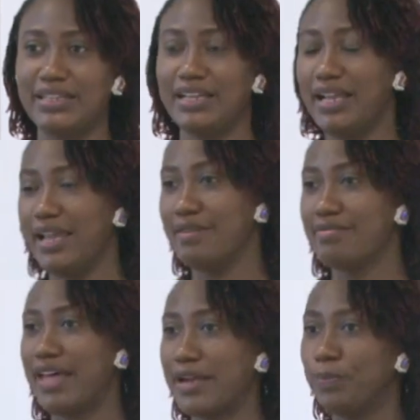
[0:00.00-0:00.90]
in
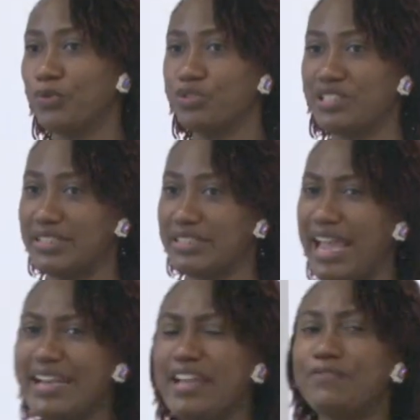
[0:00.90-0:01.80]
that process. And
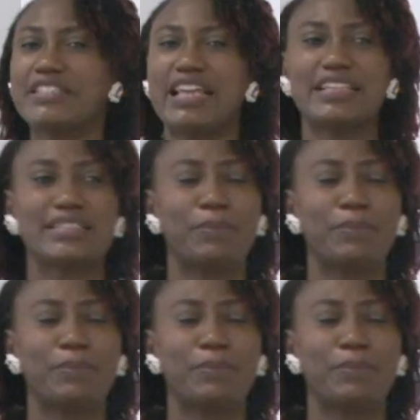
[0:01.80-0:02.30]
if sex plays